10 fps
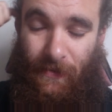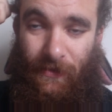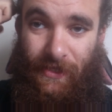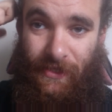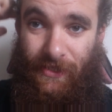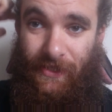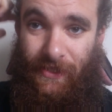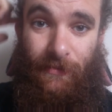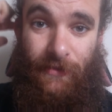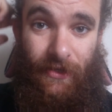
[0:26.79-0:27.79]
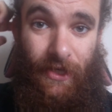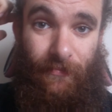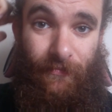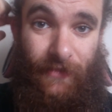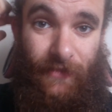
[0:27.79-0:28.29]
which doesn't help, so
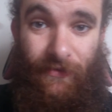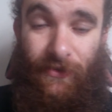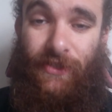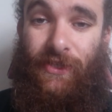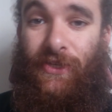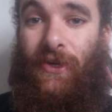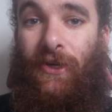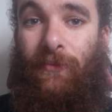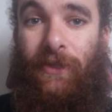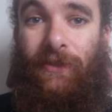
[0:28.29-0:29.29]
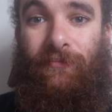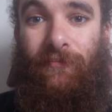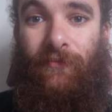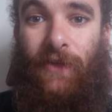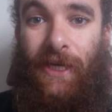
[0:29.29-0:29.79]
I'm giving this a shot on my
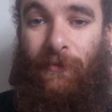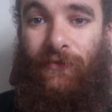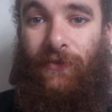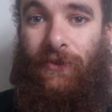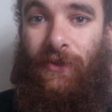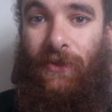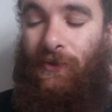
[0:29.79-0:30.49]
camera phone.